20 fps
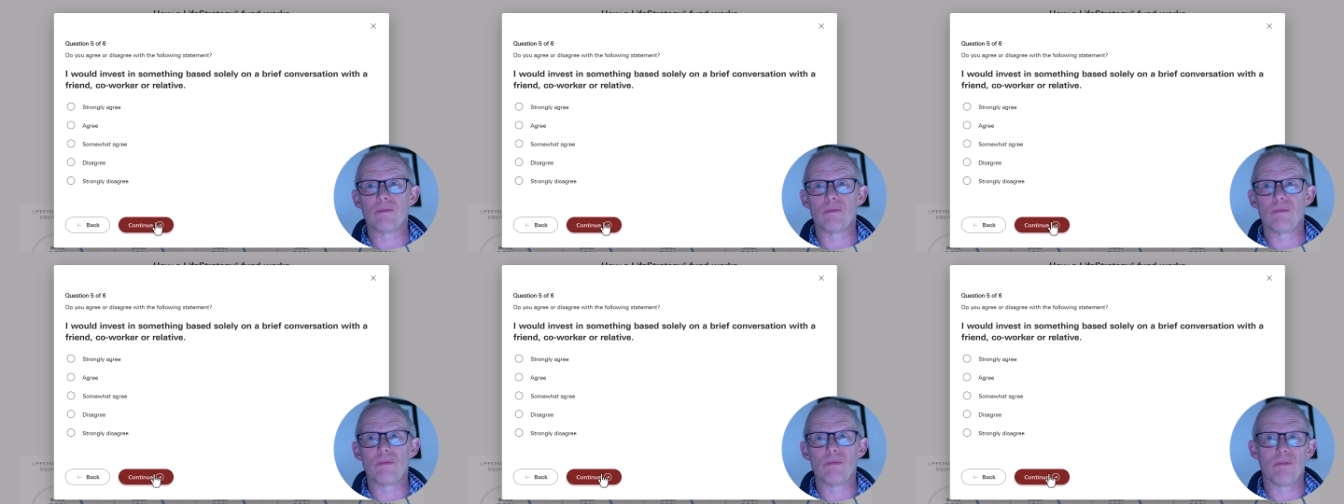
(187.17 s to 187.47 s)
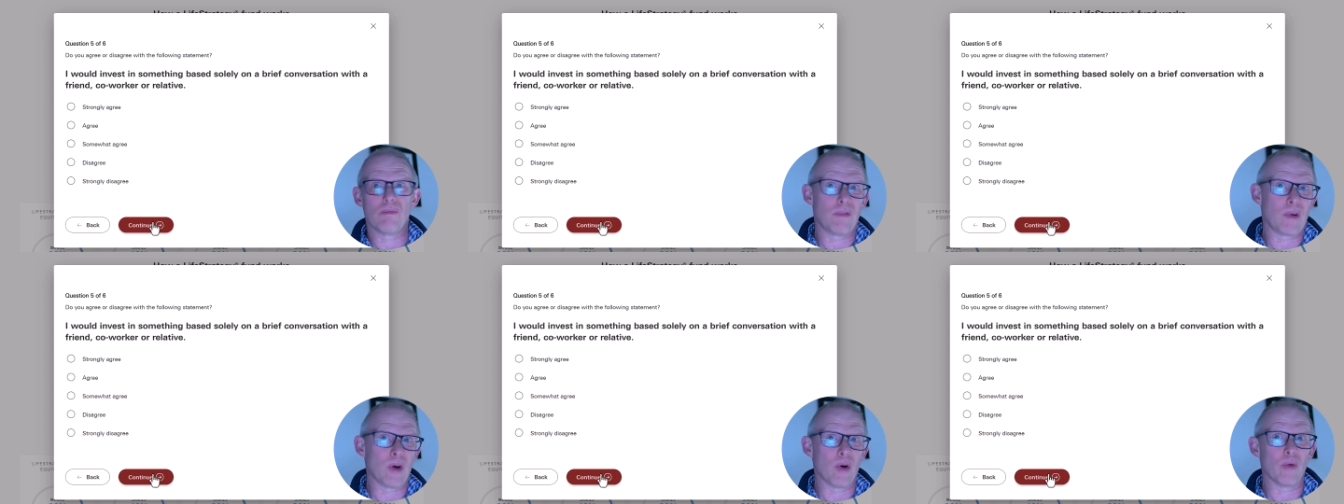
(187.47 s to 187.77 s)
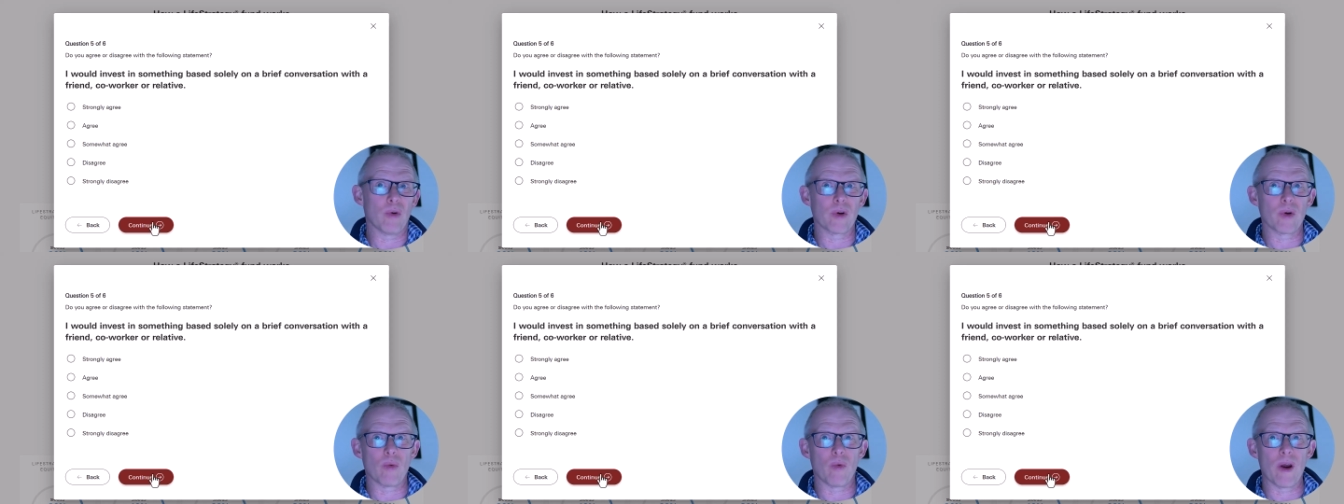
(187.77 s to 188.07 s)
go on a
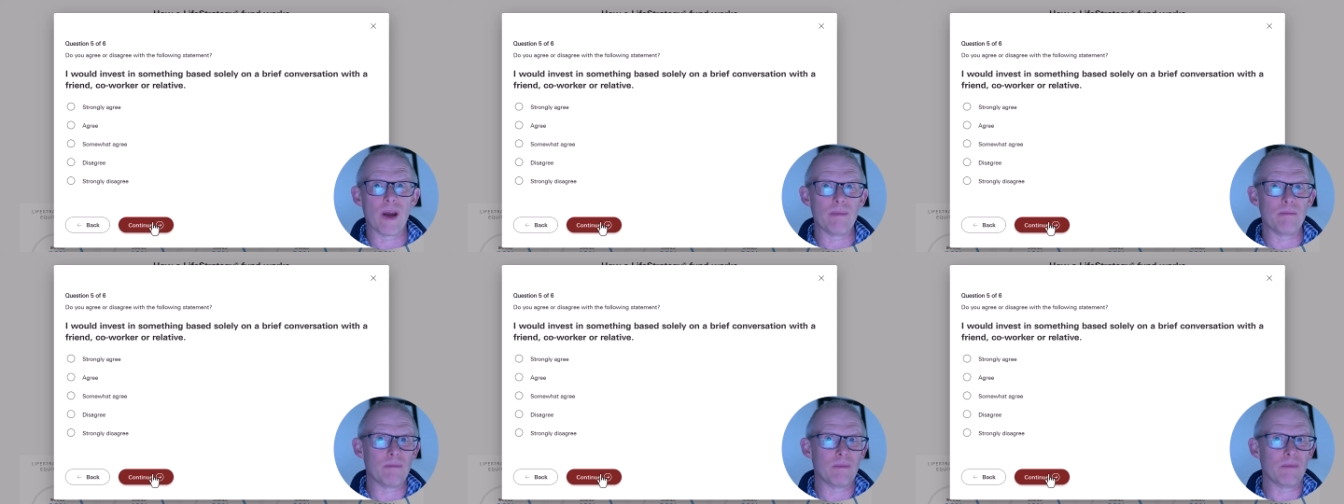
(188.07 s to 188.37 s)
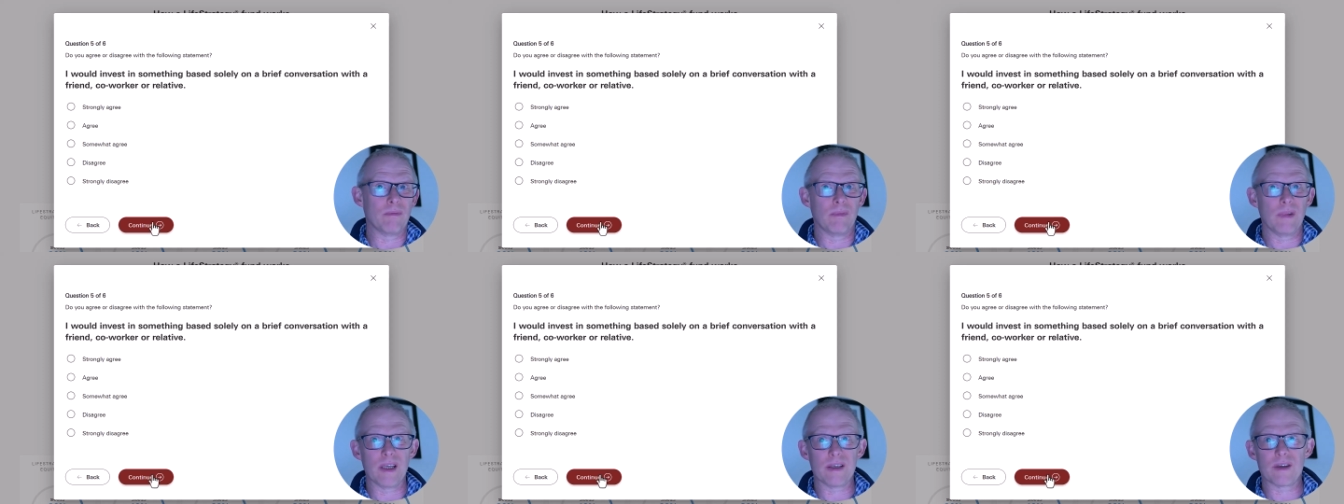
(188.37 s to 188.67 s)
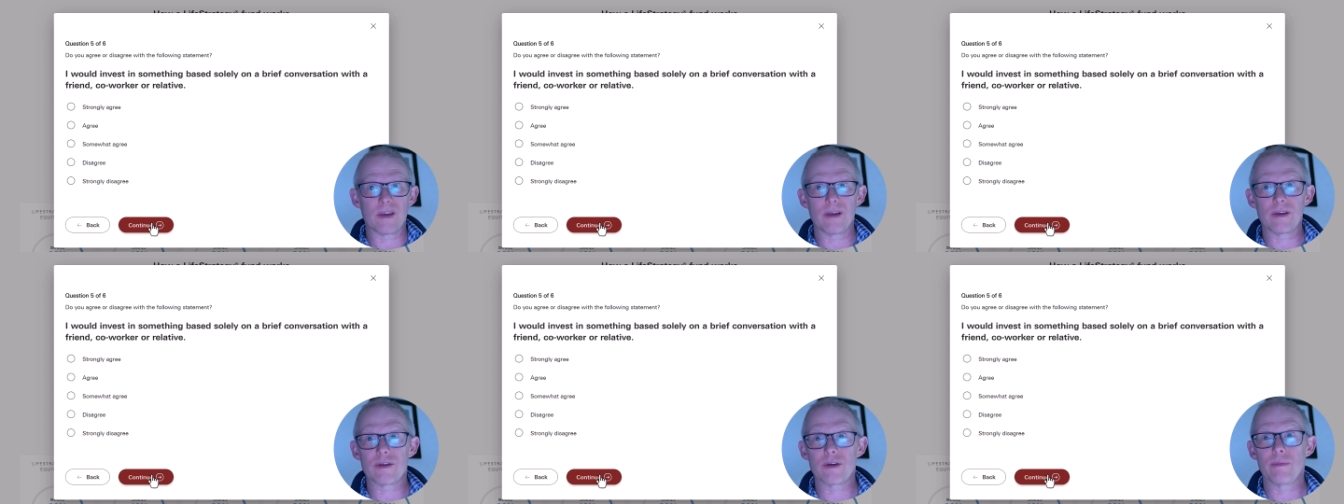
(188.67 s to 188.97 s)
whim, listen to
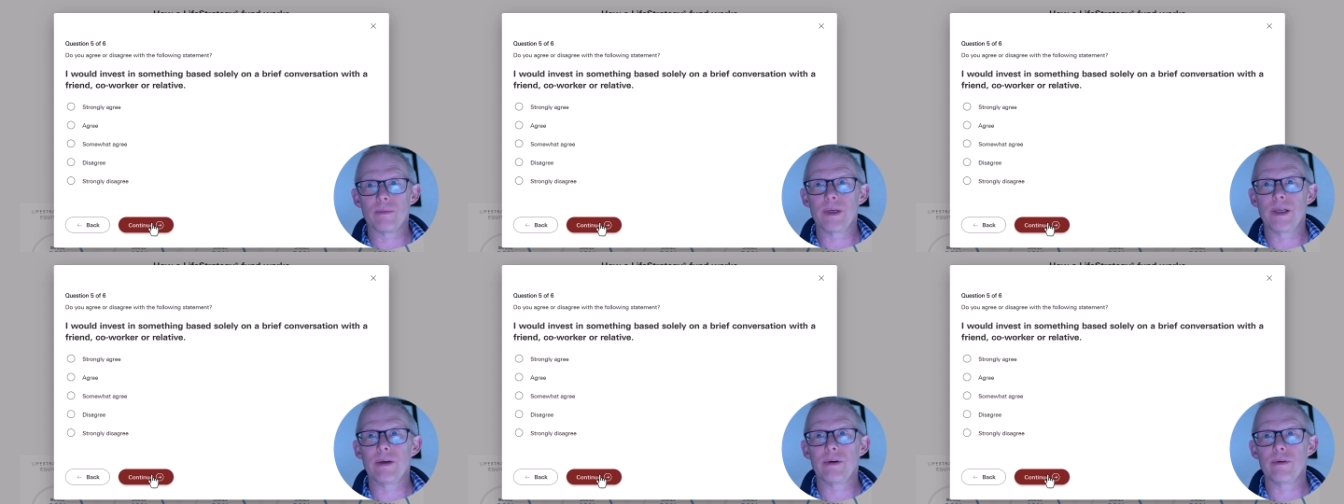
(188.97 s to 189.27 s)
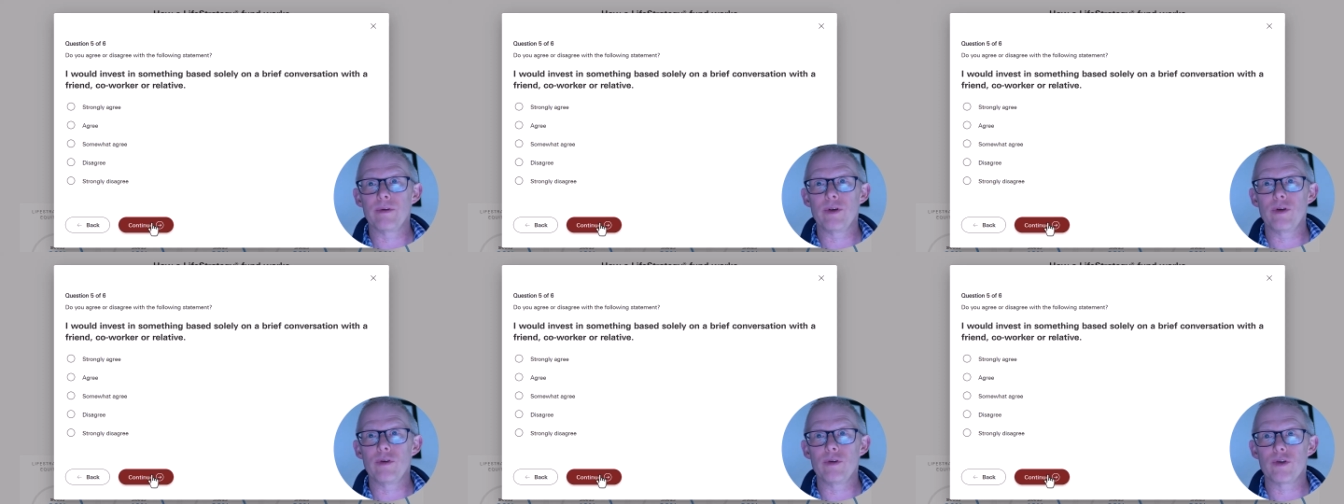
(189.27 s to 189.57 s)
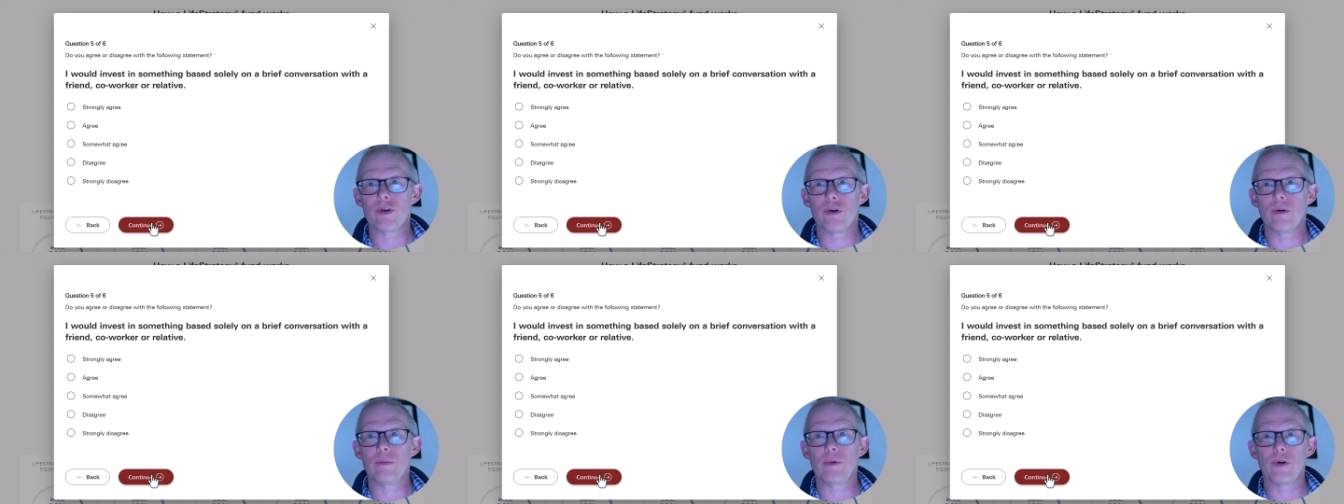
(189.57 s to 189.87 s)
somebody on YouTube
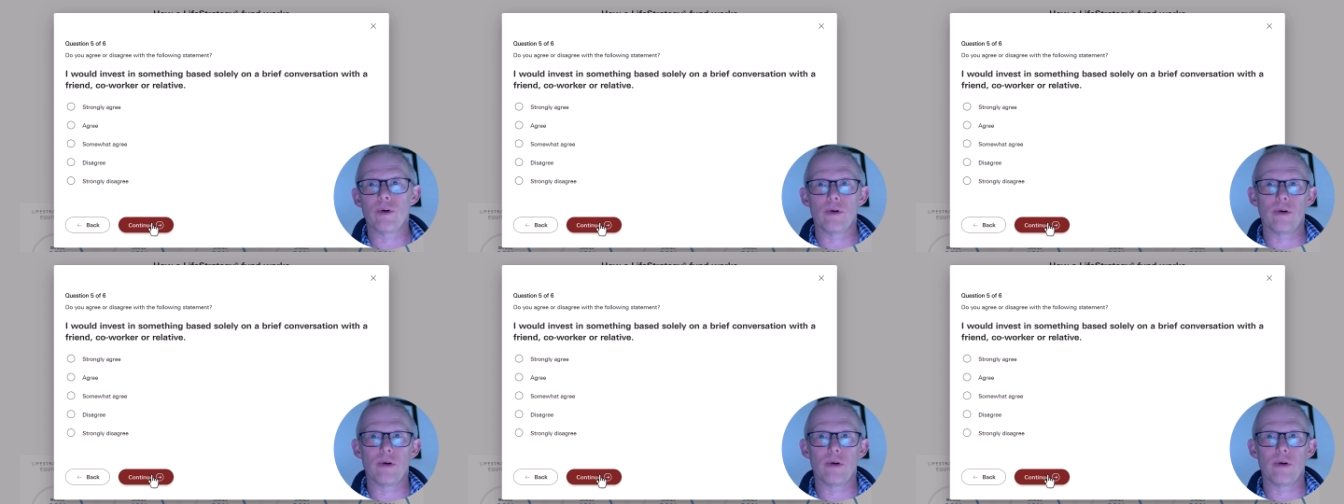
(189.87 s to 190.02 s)
going,